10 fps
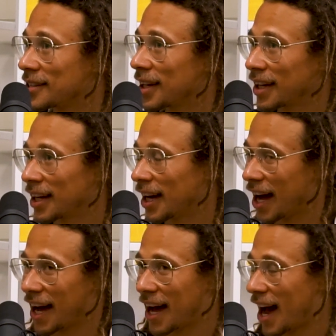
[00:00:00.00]
It's like
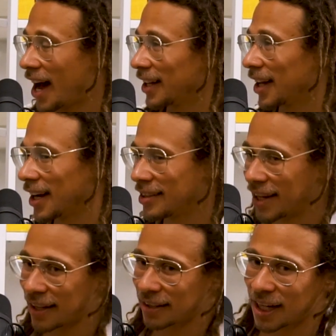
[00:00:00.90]
I
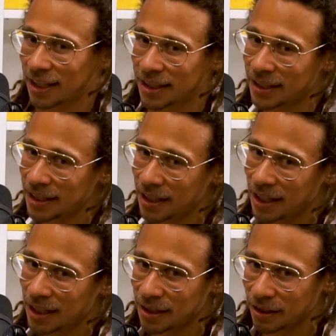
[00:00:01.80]
take a lot of
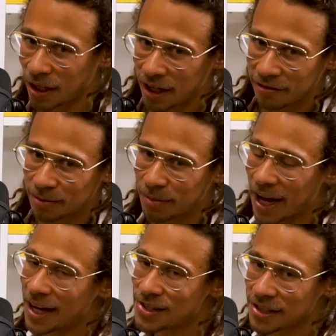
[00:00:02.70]
love and
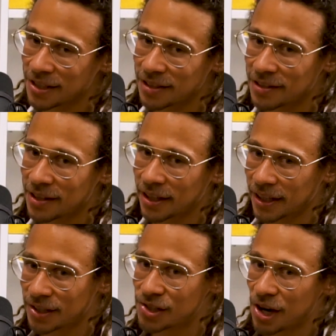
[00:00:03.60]
passion into
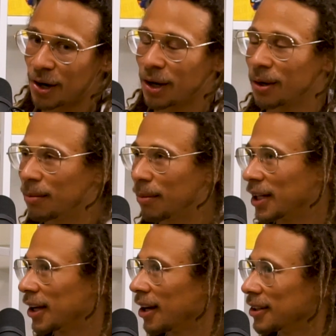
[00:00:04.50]
like sharing my
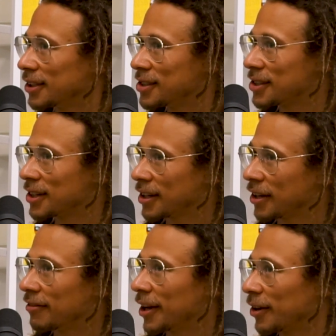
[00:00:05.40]
knowledge
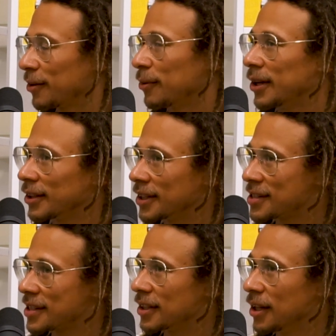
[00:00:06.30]
of health and
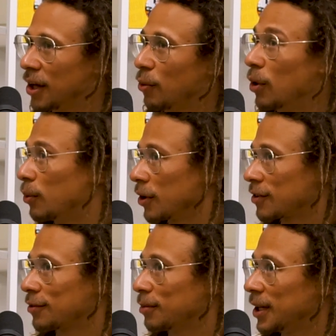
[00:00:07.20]
wellness and what
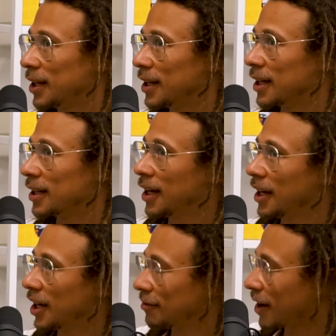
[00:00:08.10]
works for me, and
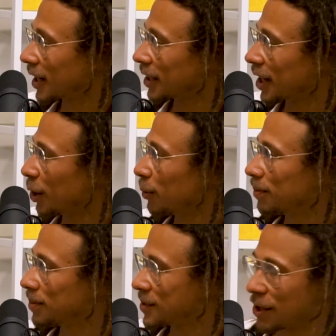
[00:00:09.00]
if I could
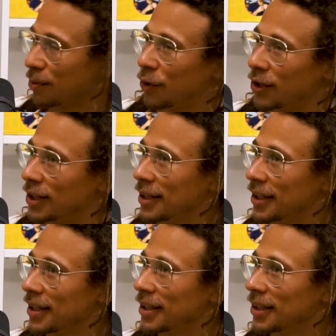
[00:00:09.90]
help someone,
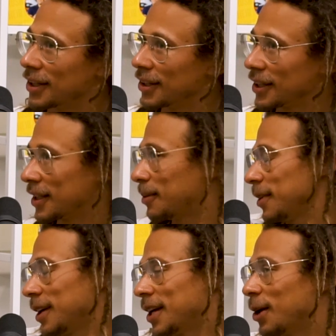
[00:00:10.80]
you know, then I'm
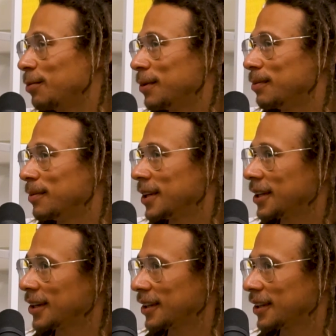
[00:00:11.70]
gonna help them, you know.